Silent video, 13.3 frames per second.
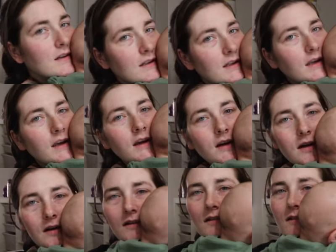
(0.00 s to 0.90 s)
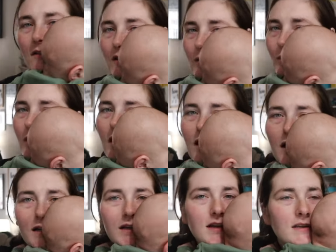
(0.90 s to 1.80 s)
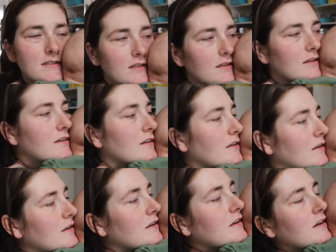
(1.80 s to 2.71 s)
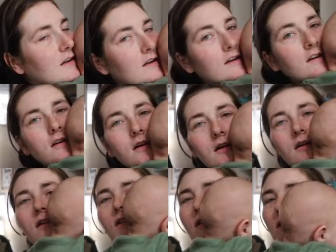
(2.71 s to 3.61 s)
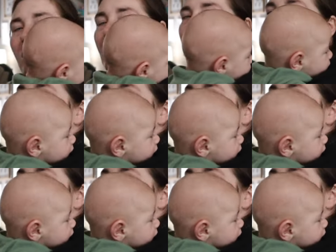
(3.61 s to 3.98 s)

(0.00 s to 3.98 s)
Yeah. You want huggies? Oh.